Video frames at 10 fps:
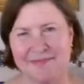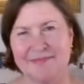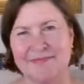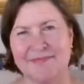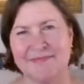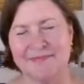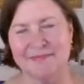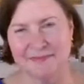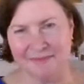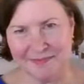
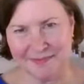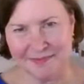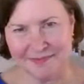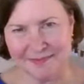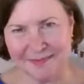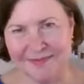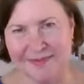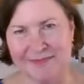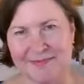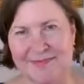
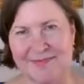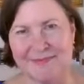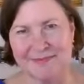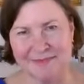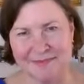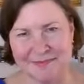(not speaking)